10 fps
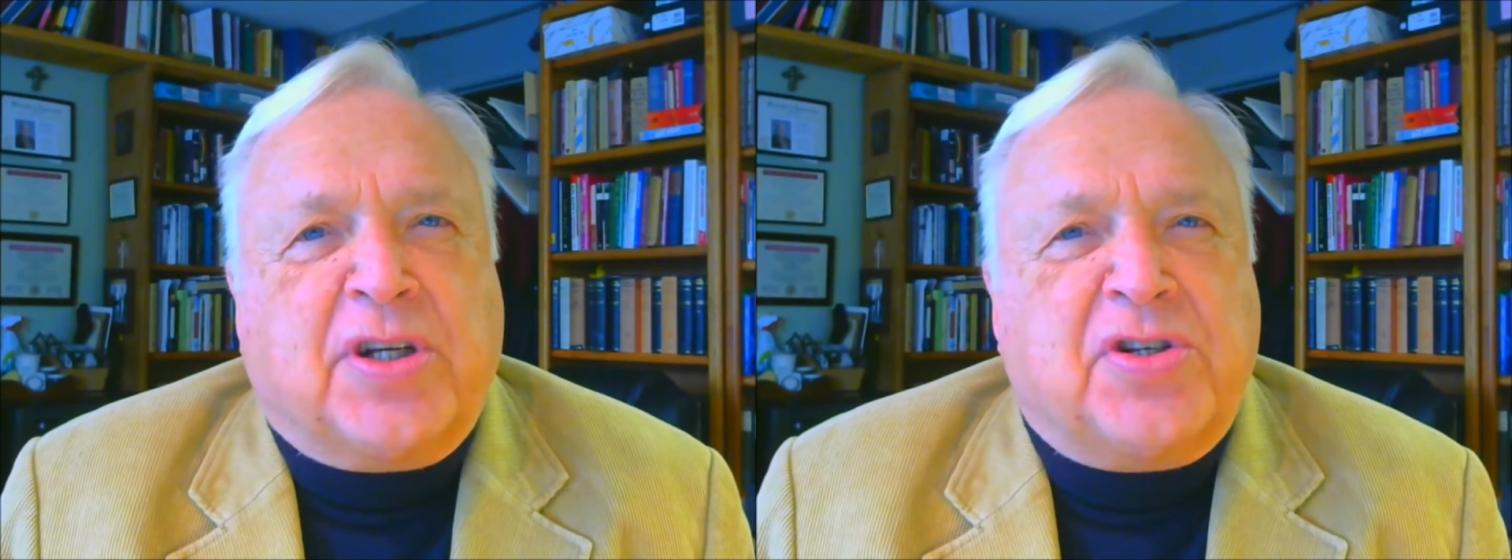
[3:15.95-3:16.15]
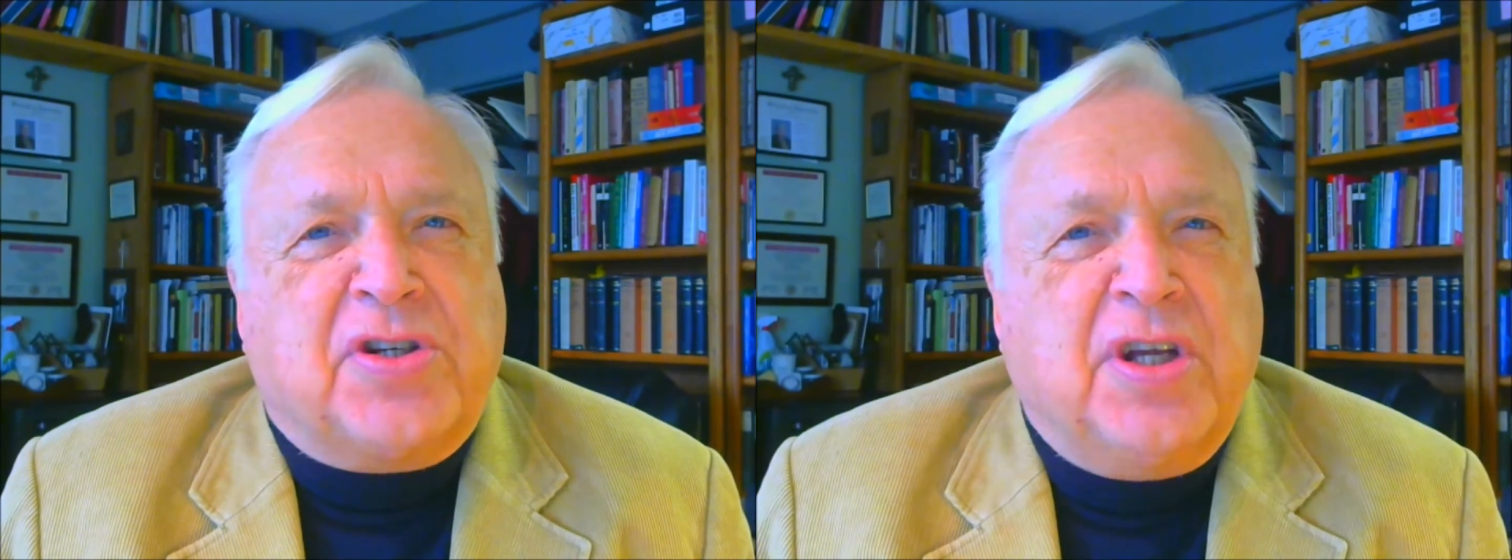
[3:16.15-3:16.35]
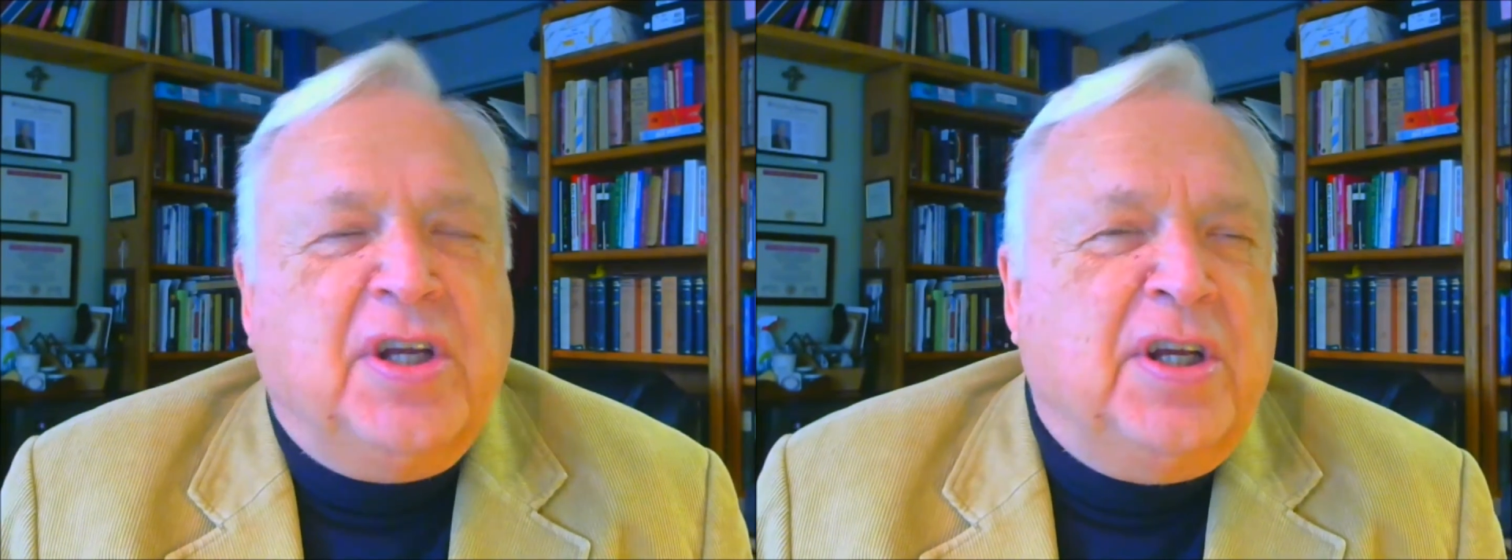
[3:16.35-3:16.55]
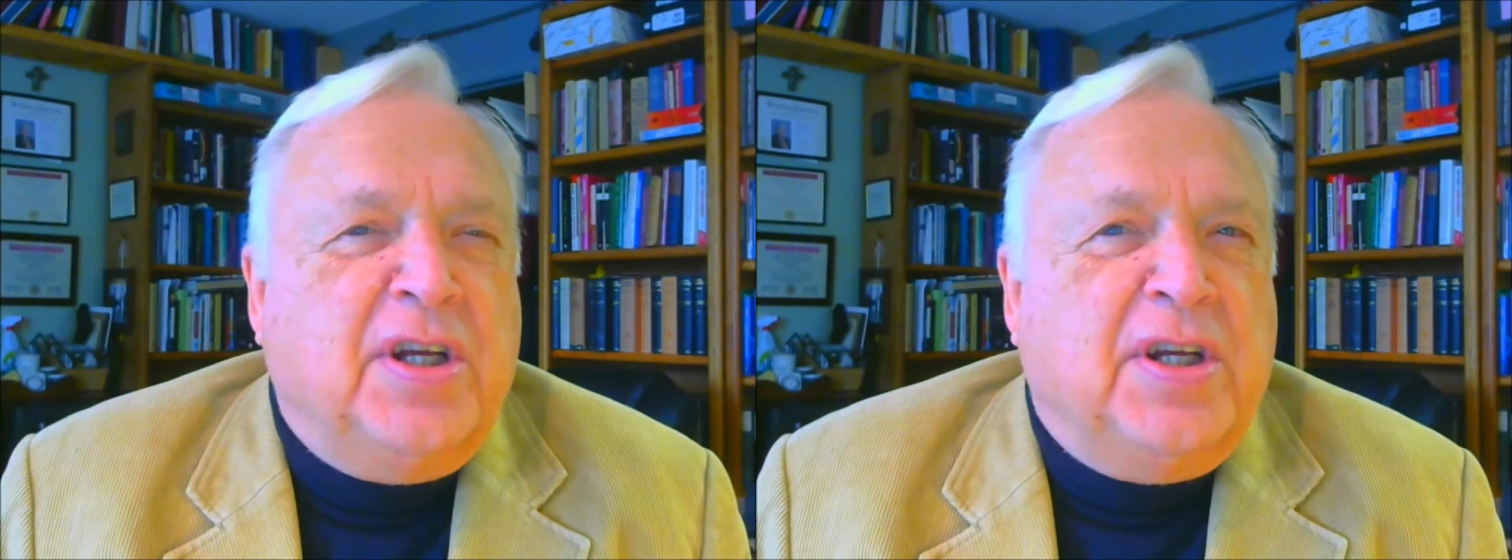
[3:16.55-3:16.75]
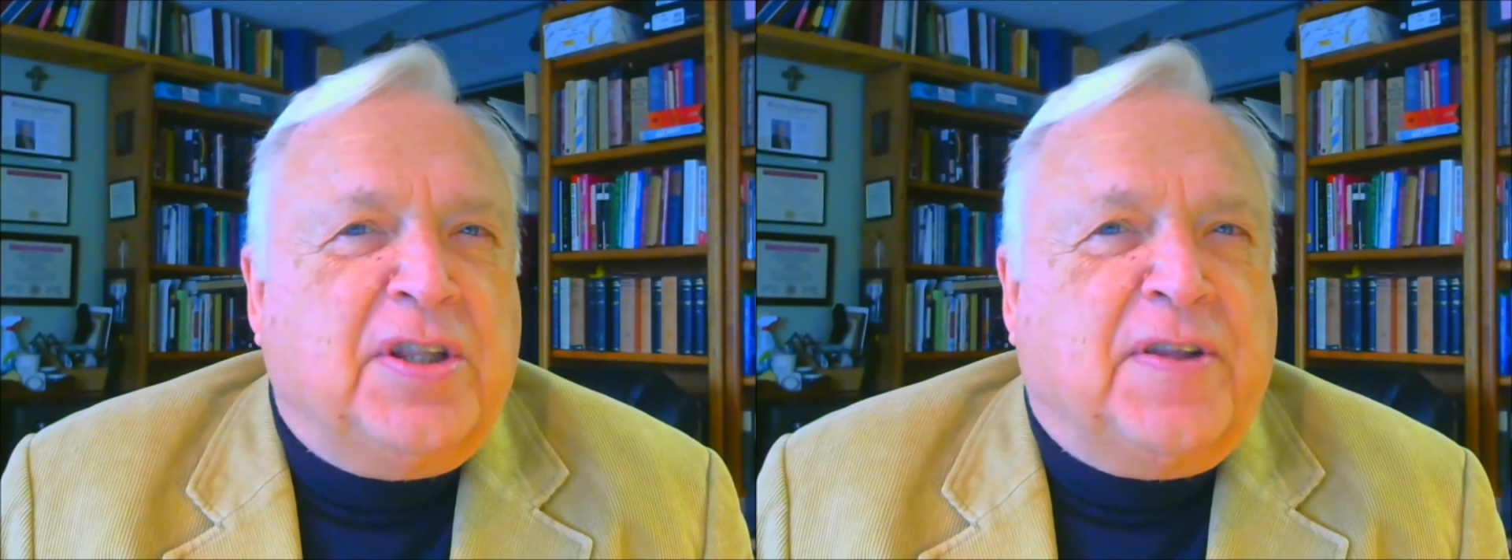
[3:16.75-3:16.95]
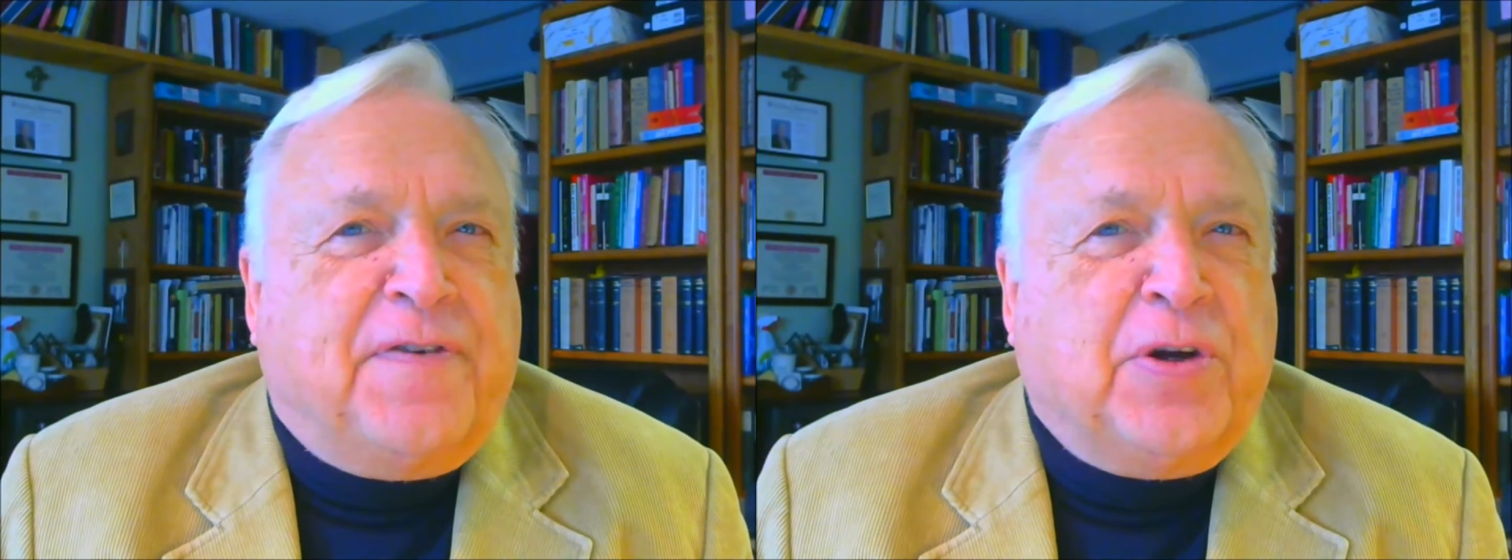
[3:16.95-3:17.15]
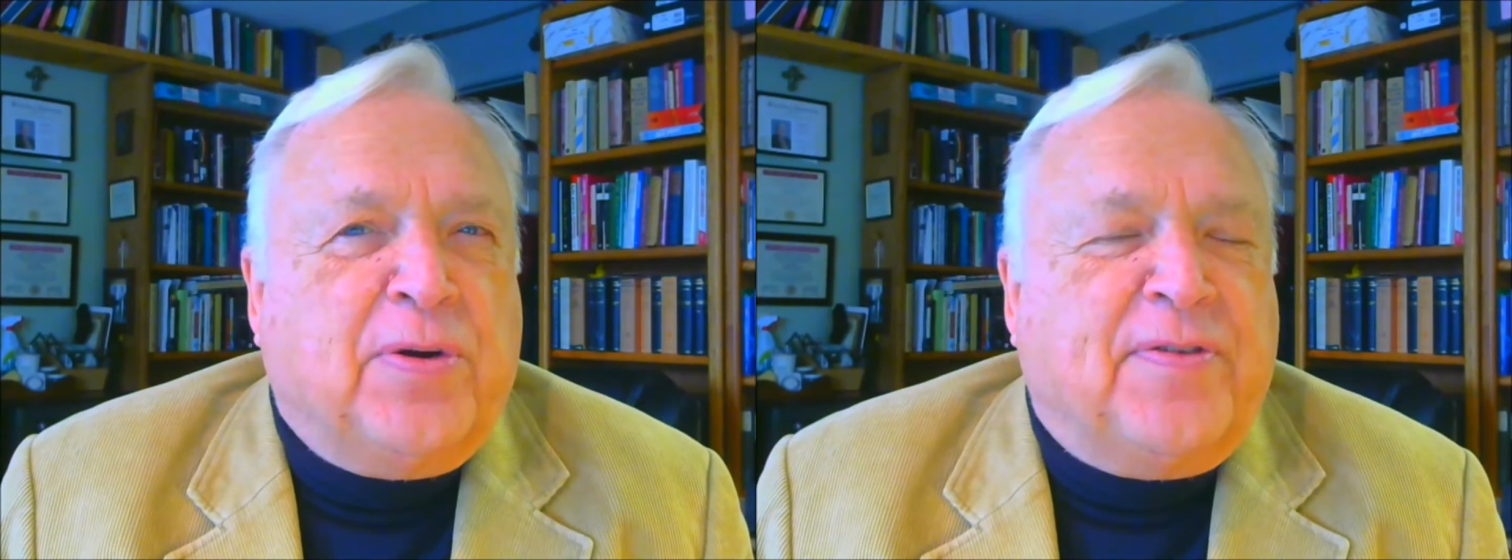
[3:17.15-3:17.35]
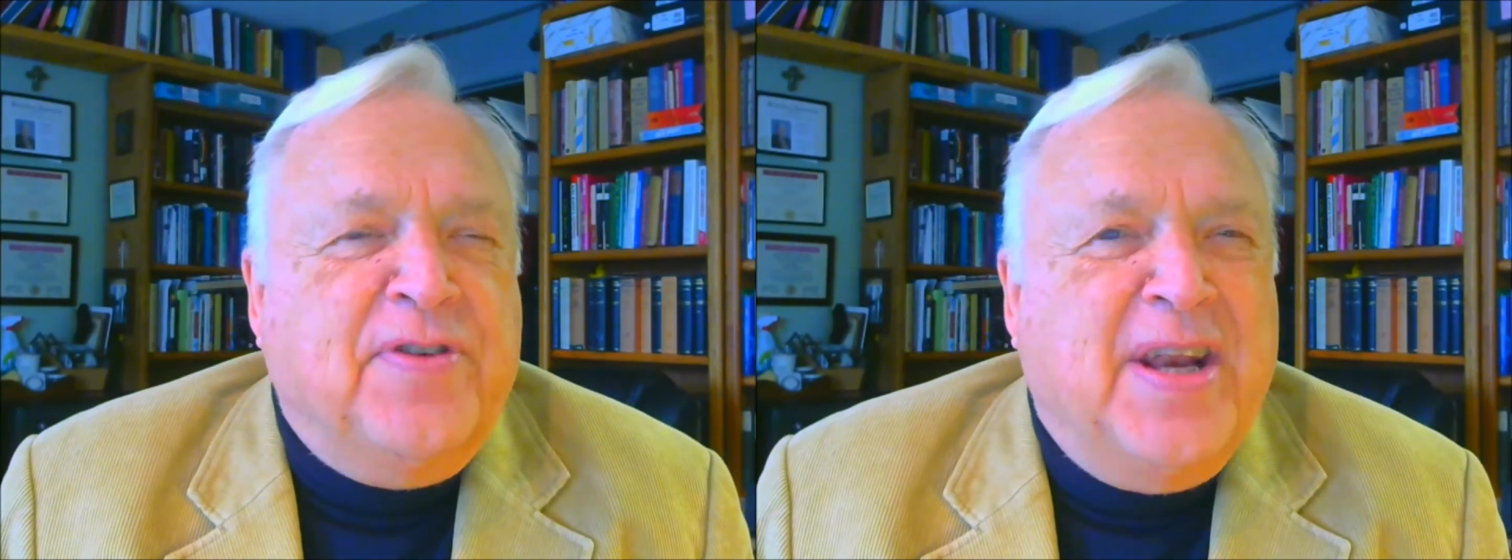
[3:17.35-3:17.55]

It's the fear of